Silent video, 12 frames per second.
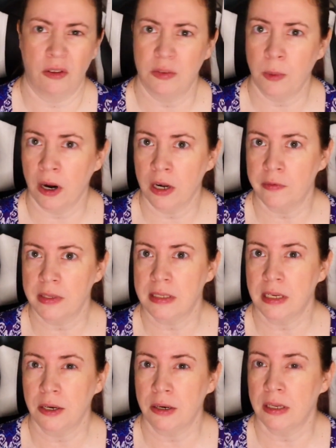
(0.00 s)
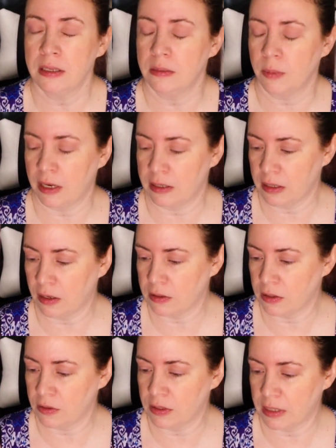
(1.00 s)
it's part of a series, but it's
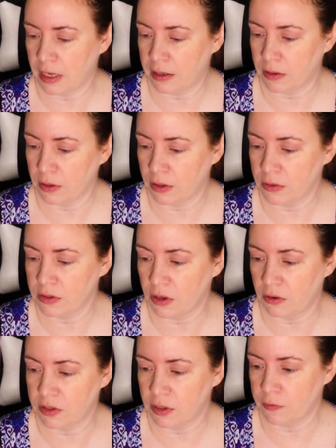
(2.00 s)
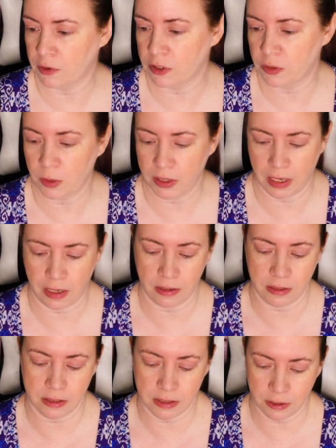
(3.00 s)
also standalone. So it's the first book out
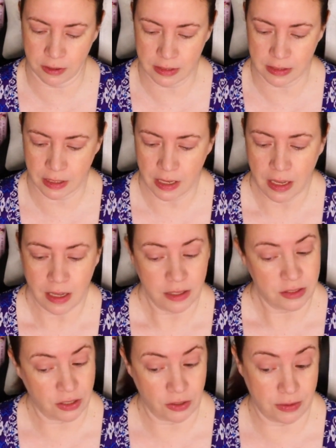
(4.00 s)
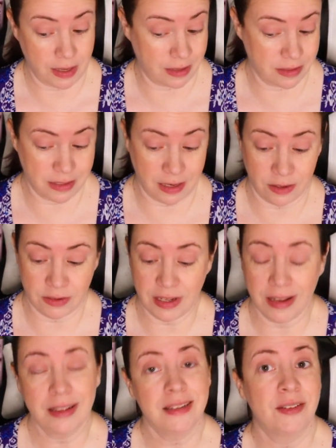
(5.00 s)
of the series. So that sounds
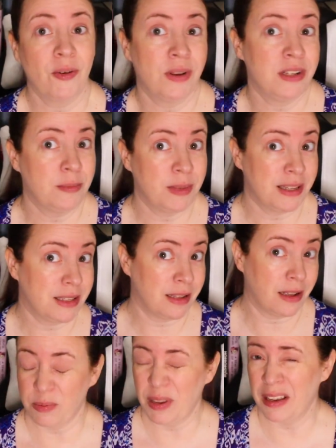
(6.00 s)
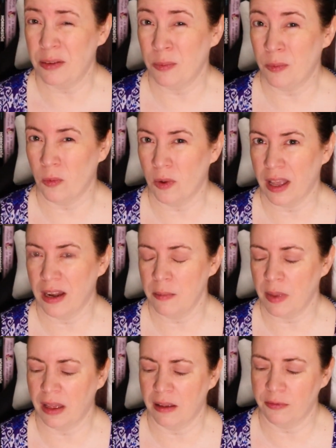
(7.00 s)
like it's going to be, it's be kind of
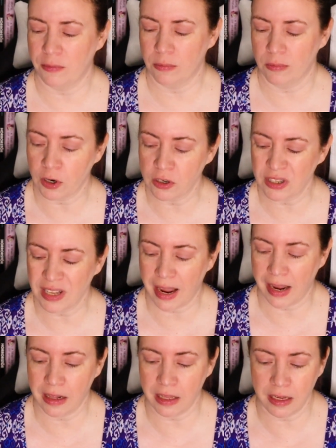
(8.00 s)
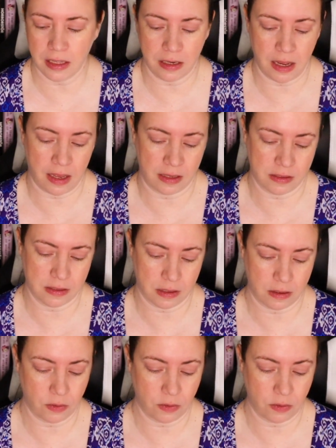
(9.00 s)
my first alien-esque